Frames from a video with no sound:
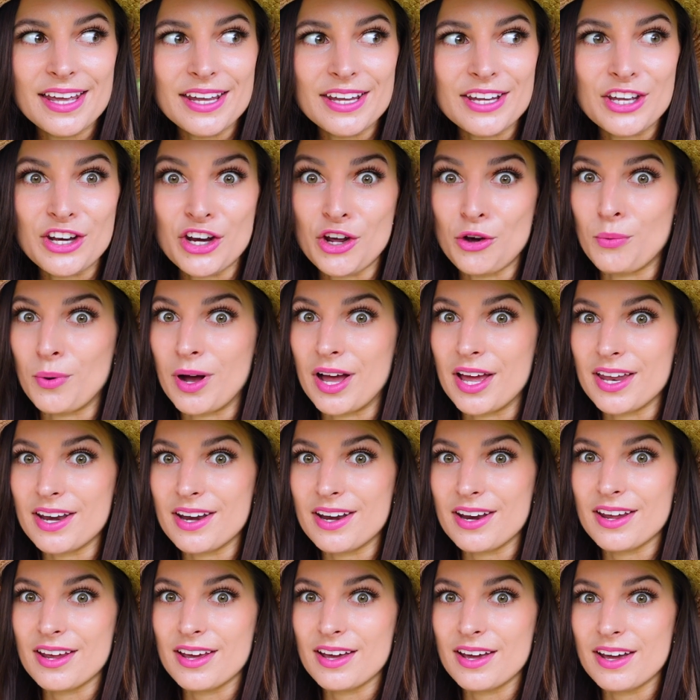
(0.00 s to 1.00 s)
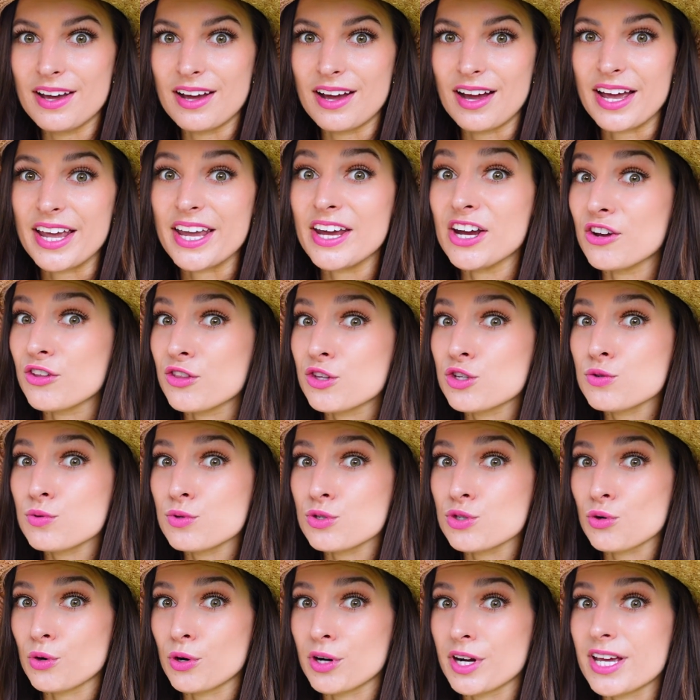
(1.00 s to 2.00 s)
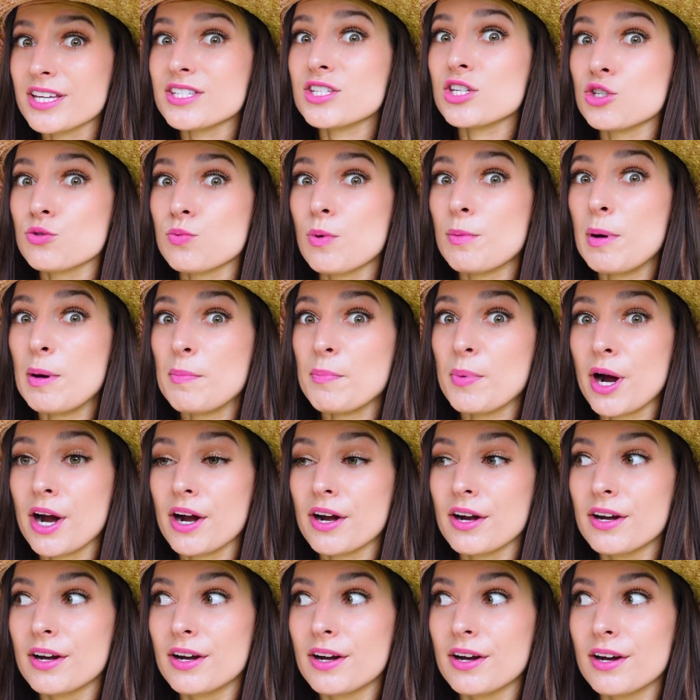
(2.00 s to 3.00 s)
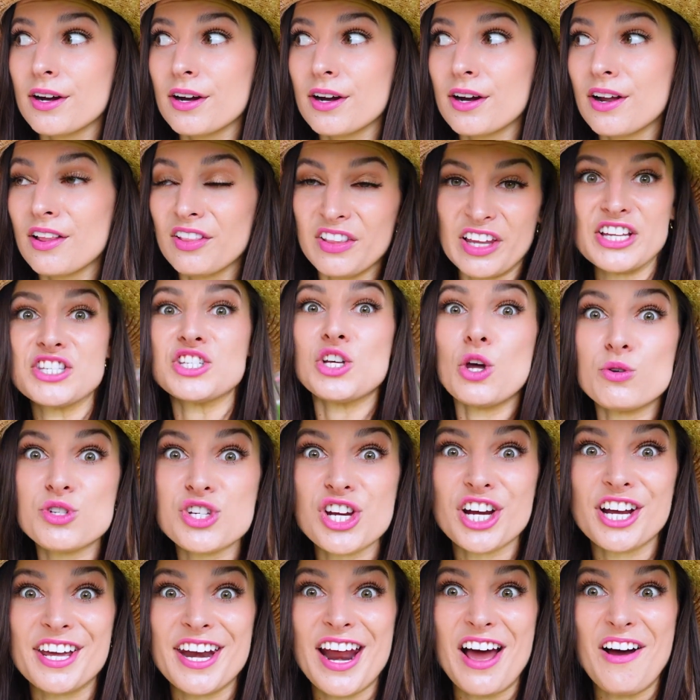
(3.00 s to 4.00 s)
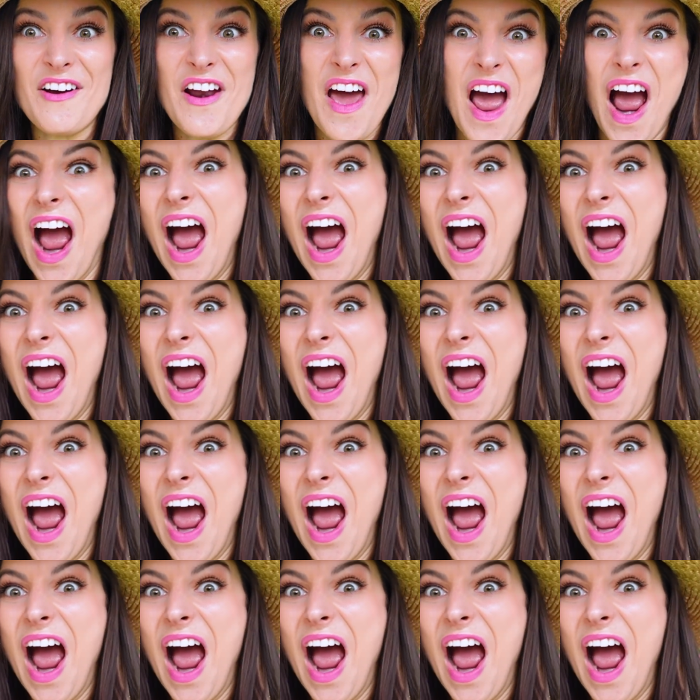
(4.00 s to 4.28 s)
You know what? I hear this resort has a swim-up bar. Let's go check it out.